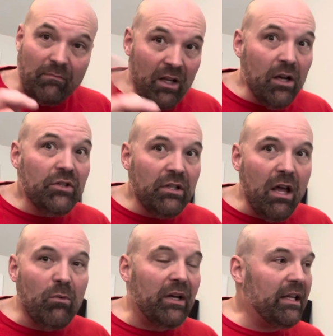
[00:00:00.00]
Here's
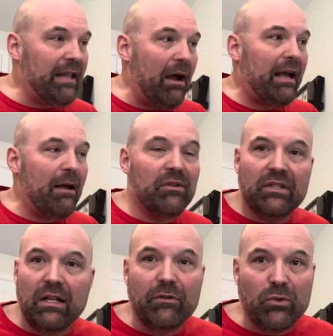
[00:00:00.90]
another one. Again, that guy was in
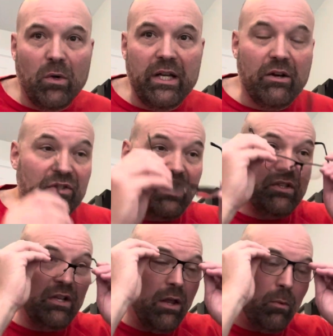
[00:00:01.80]
there for 20 years. Here's
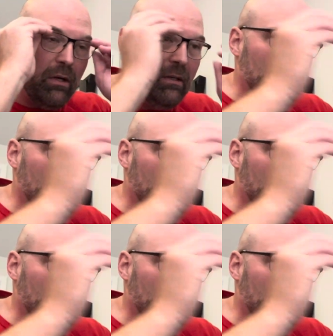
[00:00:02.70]
another one.